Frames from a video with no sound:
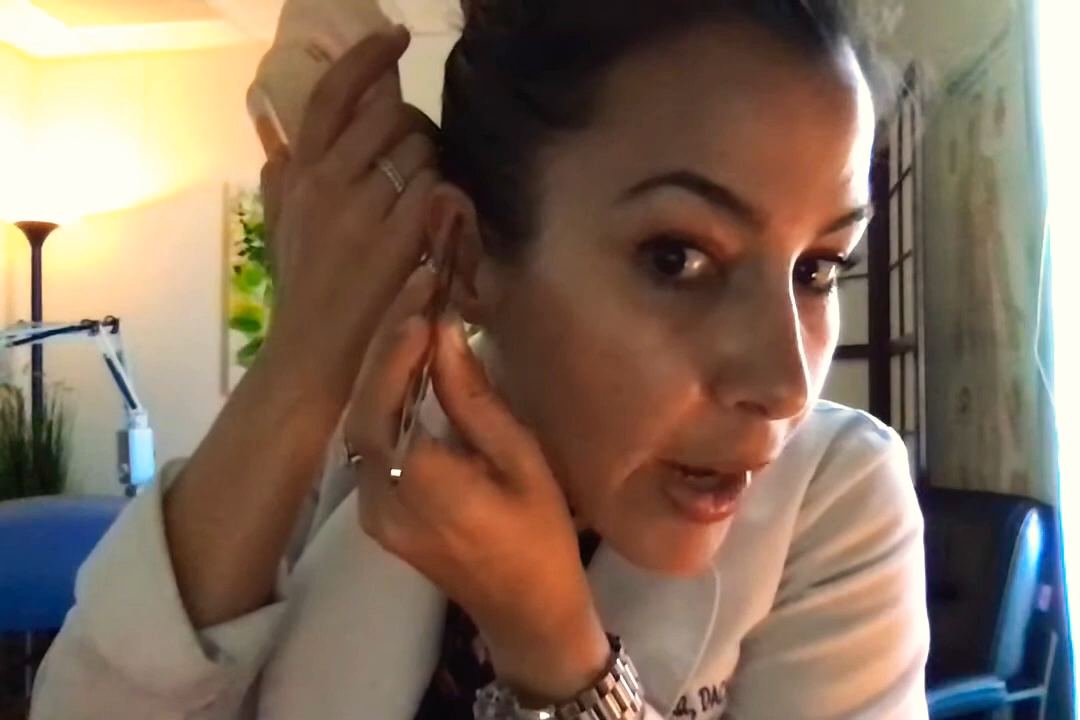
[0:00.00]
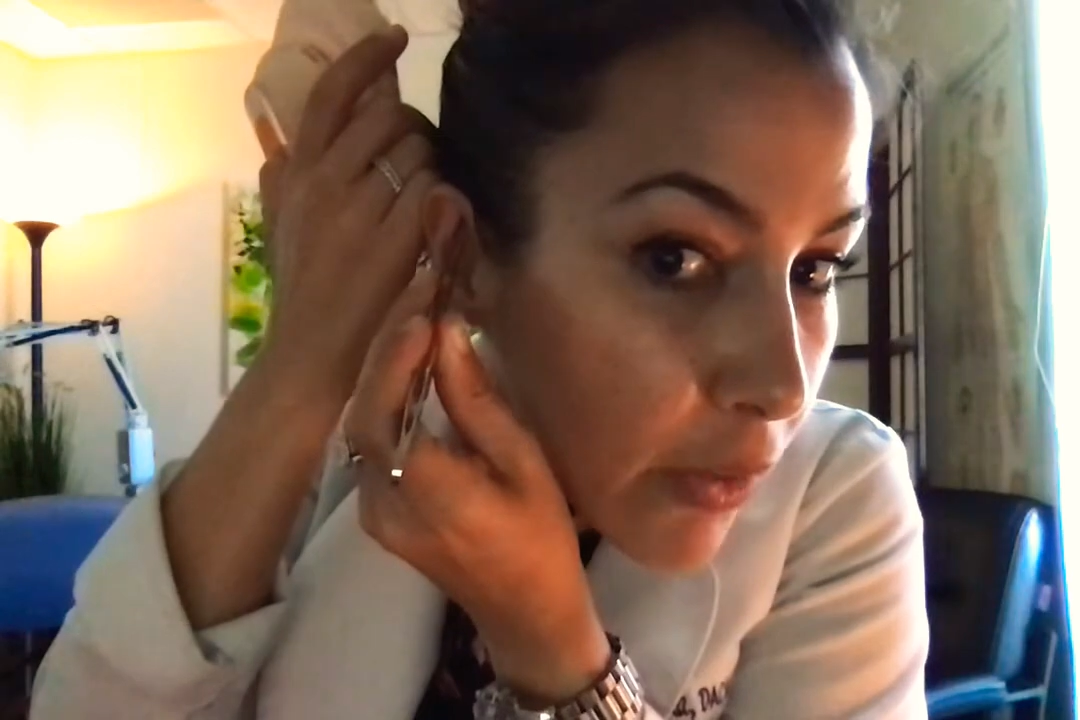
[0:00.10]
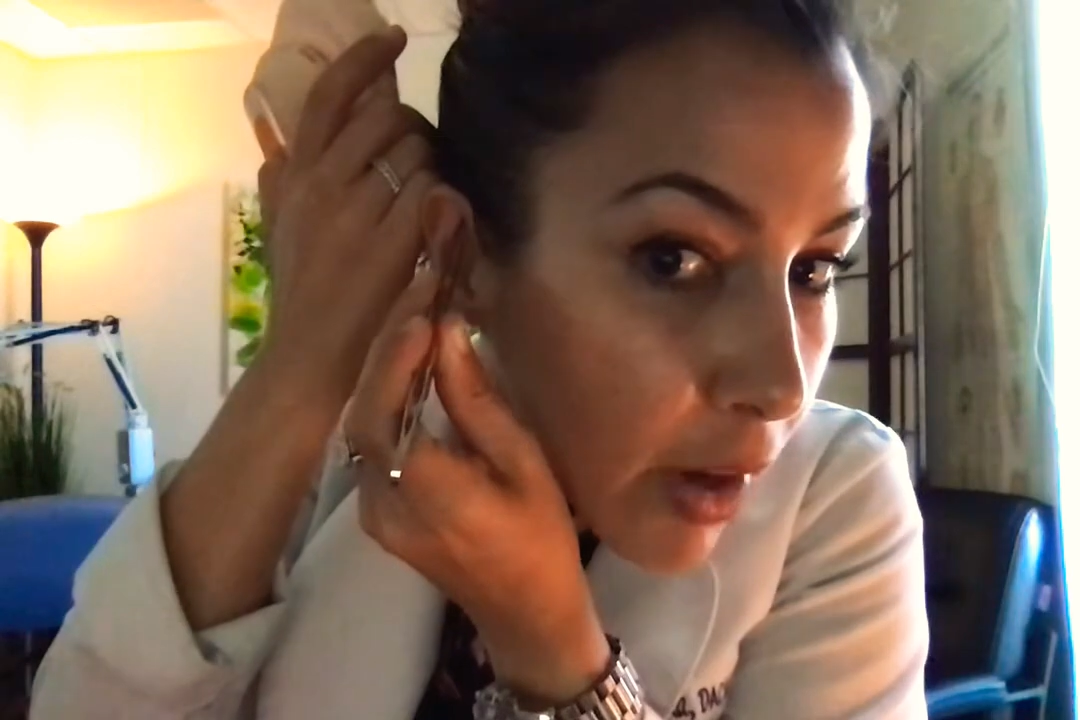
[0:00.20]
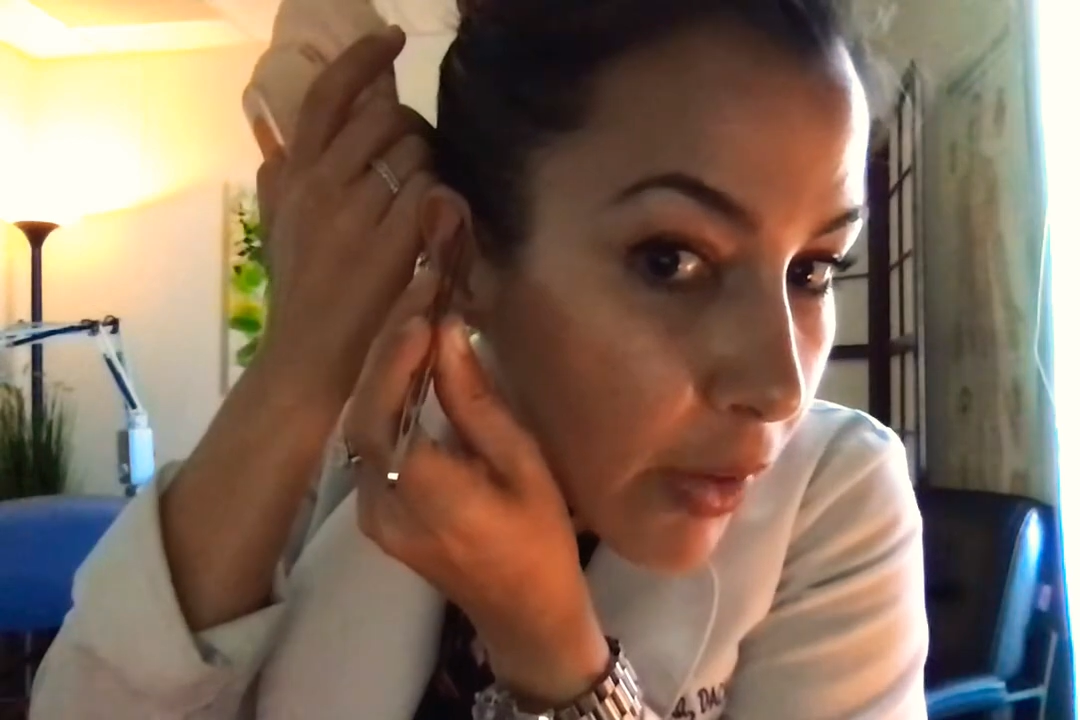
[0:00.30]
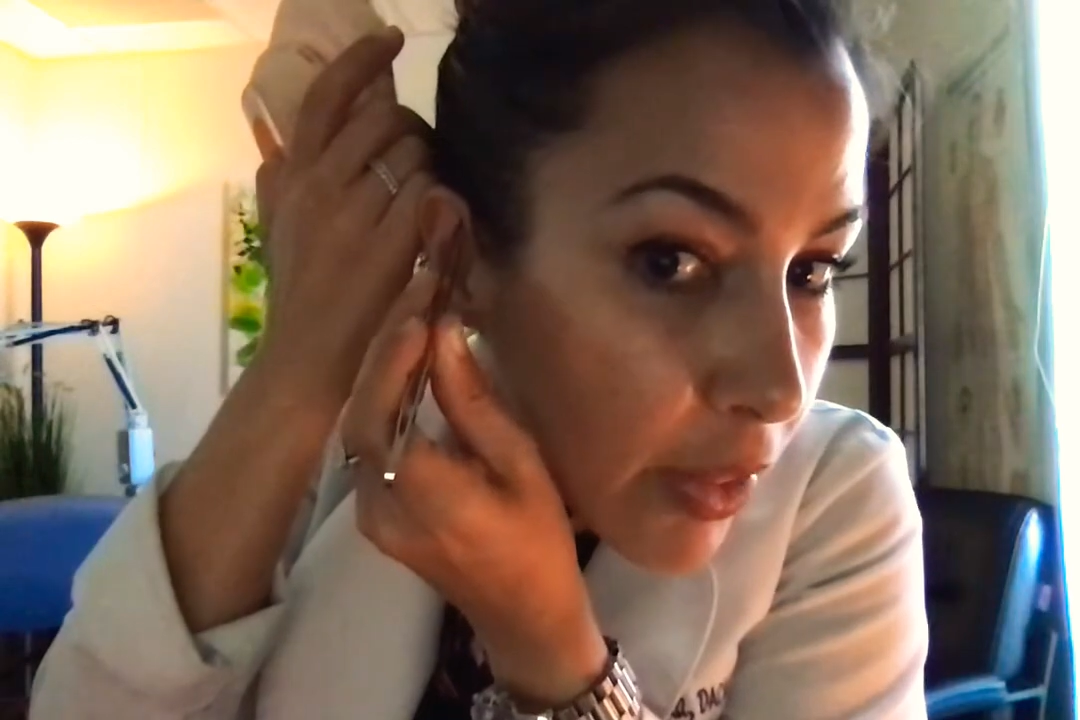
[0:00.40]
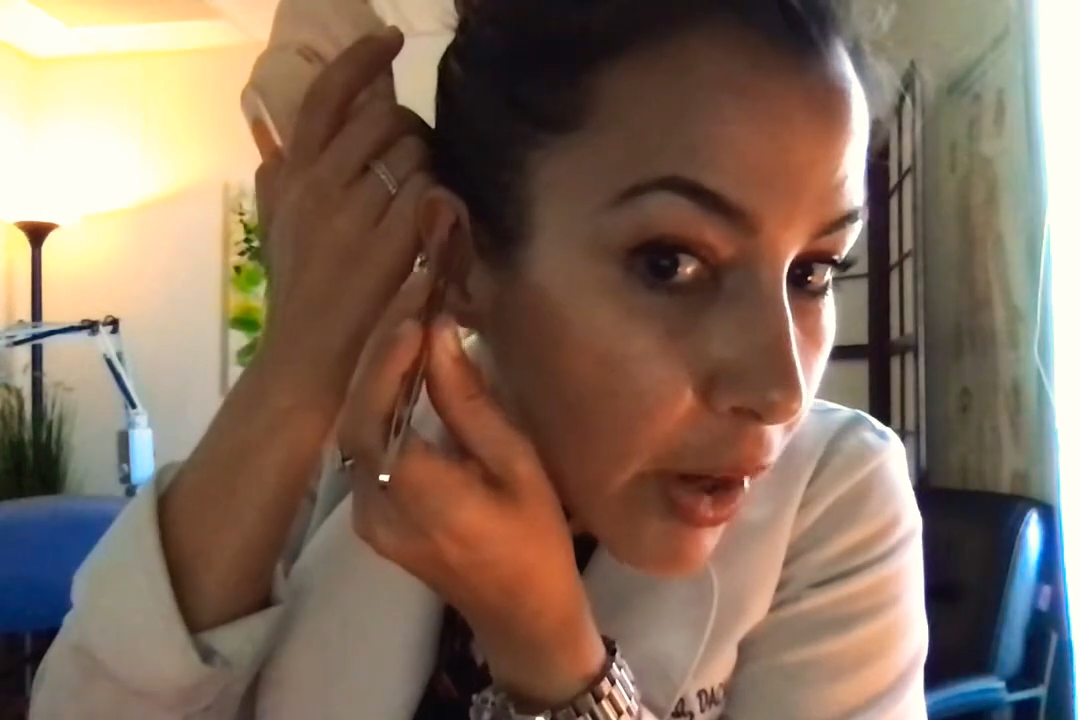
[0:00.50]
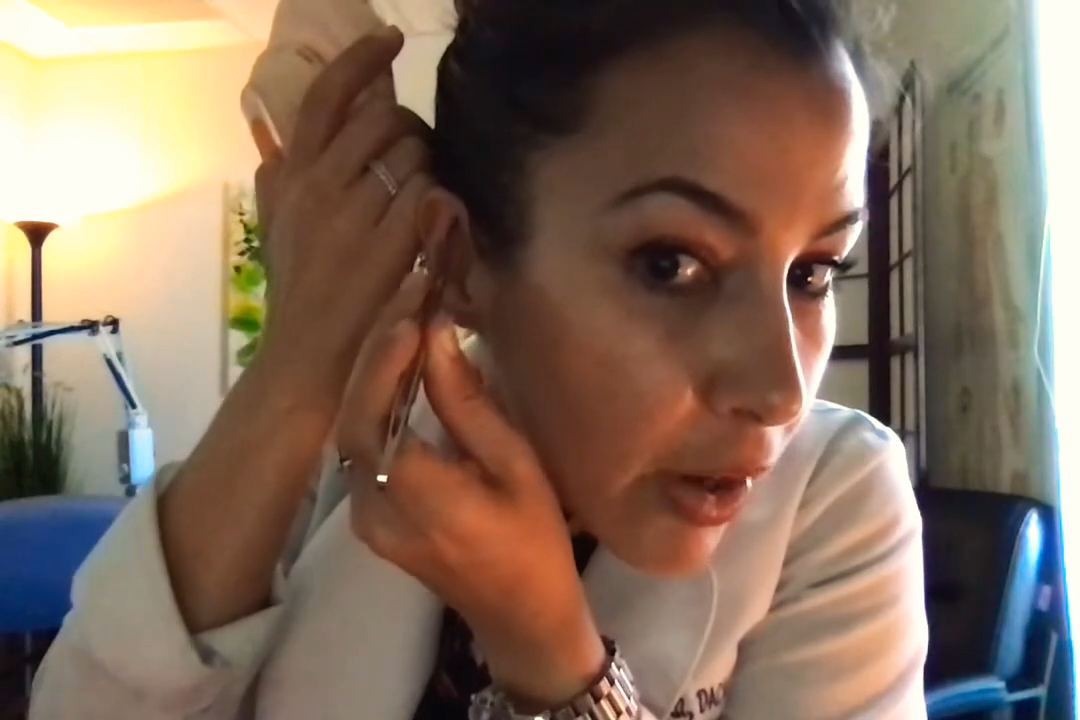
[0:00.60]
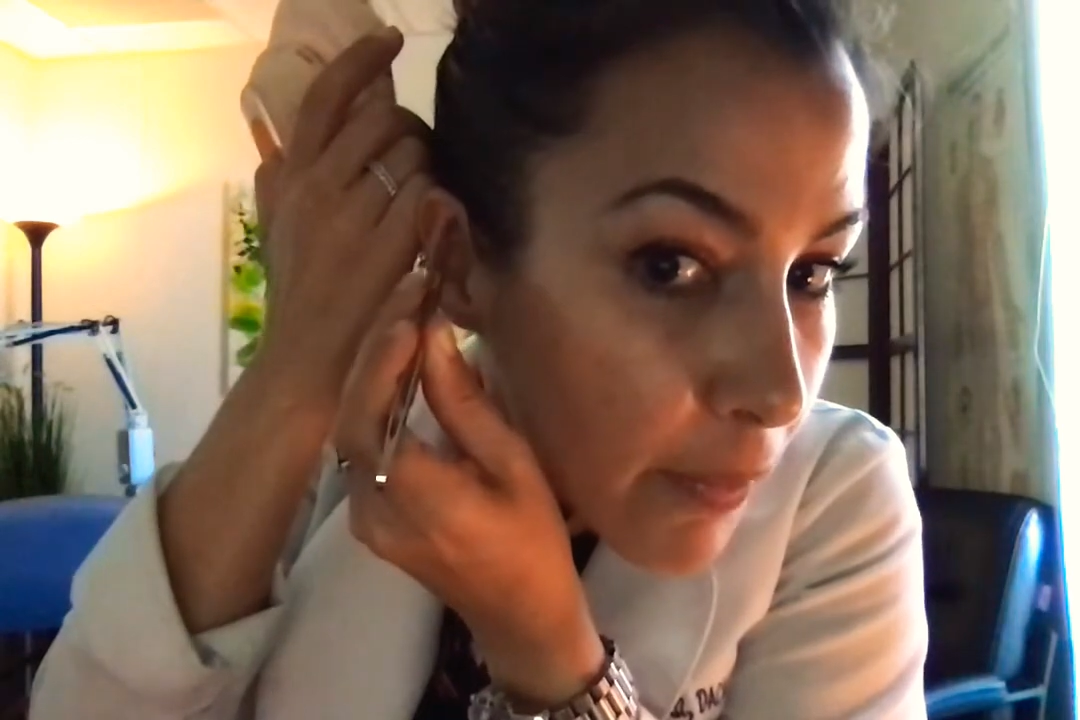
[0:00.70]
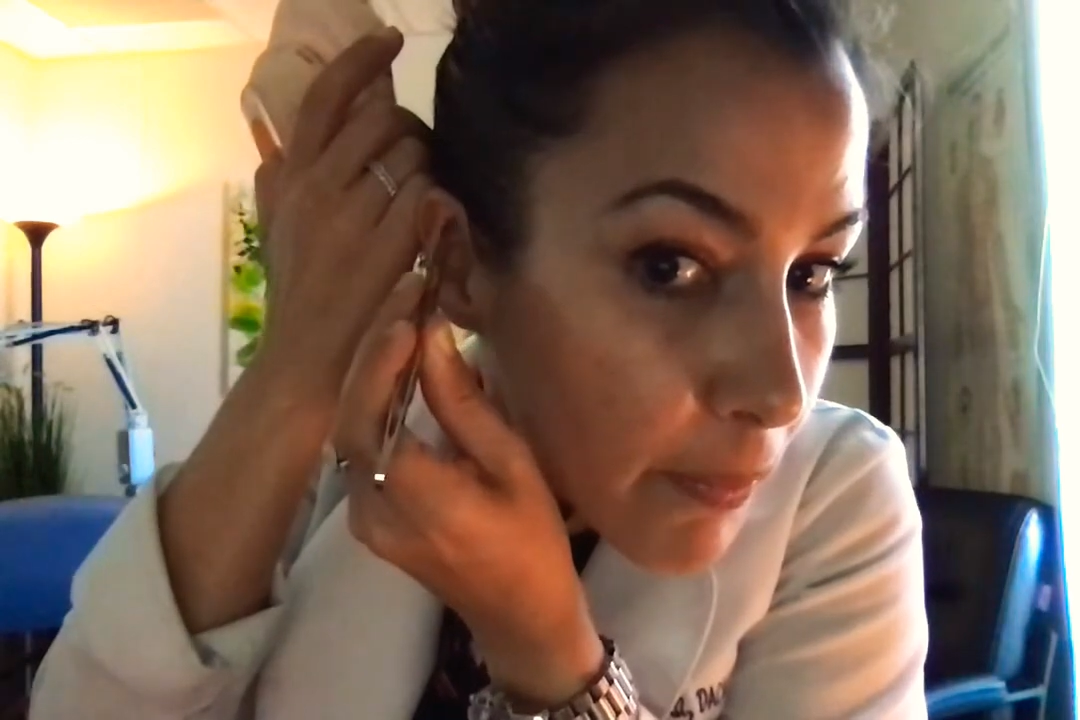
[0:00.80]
around there.